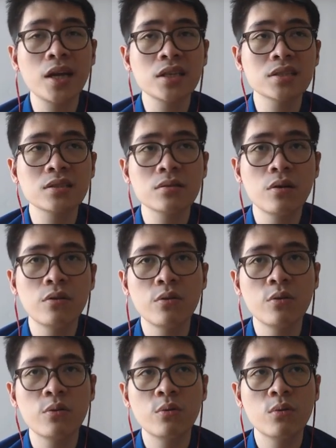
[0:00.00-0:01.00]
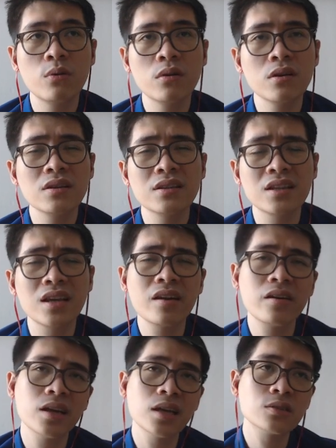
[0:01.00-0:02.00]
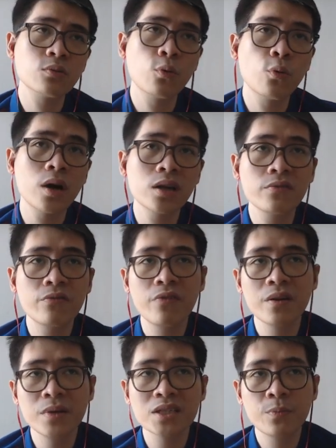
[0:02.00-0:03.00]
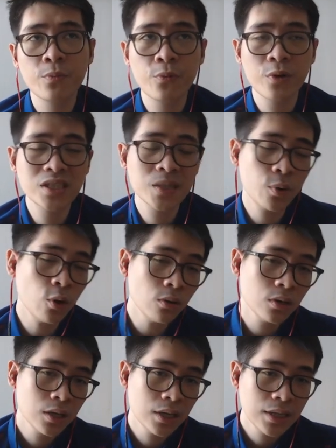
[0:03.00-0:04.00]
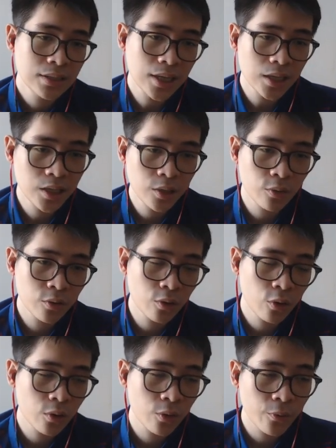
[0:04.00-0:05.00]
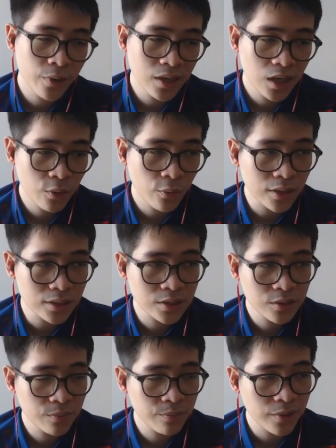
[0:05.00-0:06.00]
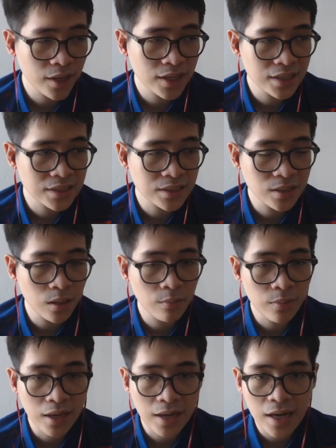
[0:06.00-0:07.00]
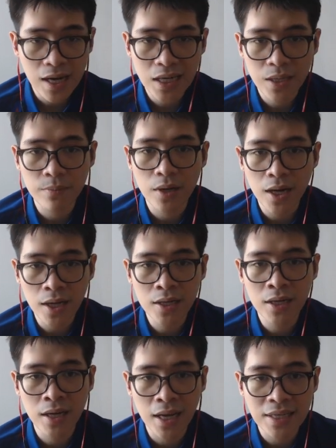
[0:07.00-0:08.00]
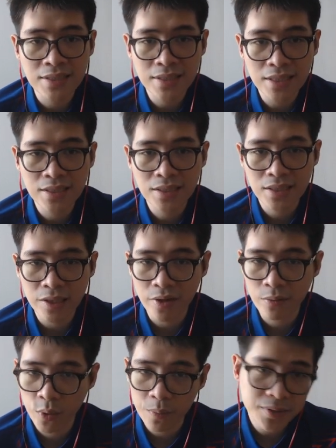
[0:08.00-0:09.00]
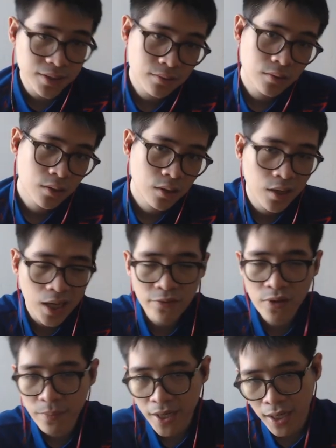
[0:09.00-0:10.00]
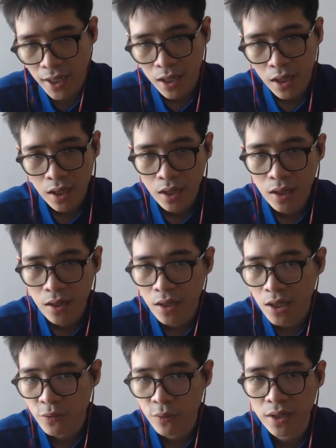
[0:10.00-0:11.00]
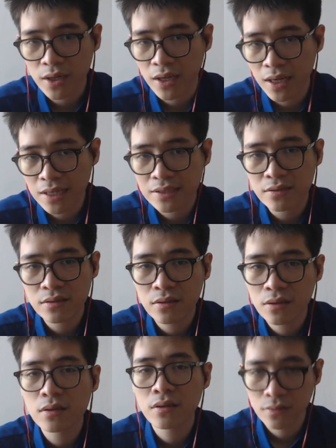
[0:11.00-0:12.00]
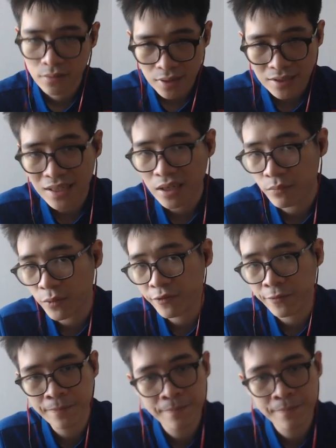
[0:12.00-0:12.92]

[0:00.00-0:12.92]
so there is one famous principle that you don't really want to play some kind of unnecessary moves. And for me, h1 is that type of move